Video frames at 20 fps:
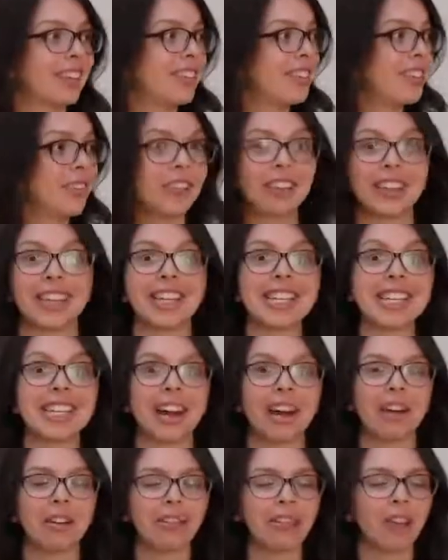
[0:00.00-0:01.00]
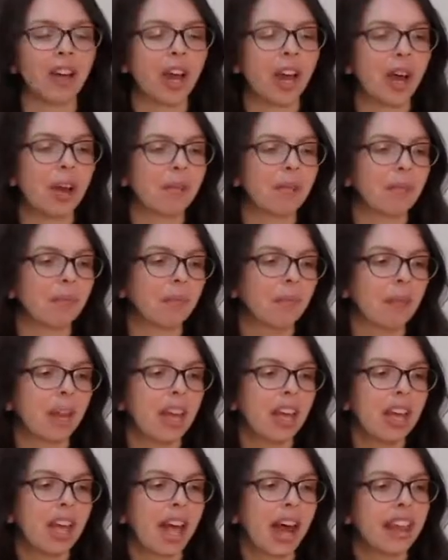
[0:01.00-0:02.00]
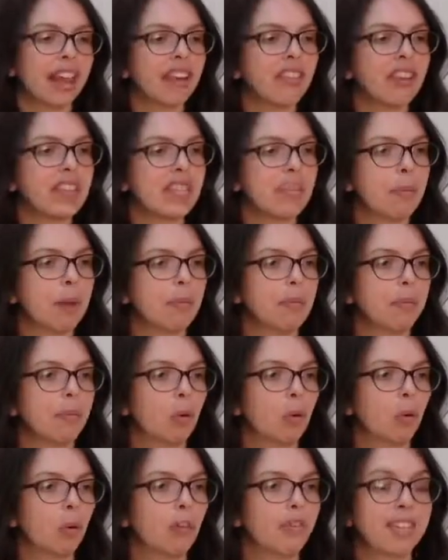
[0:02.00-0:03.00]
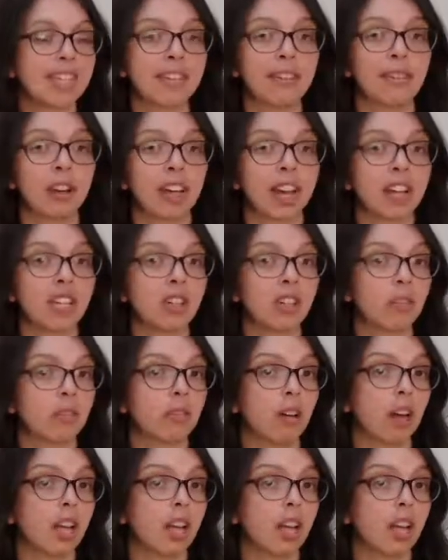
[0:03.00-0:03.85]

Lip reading: doing this stuff, and there is a bit more obviously financial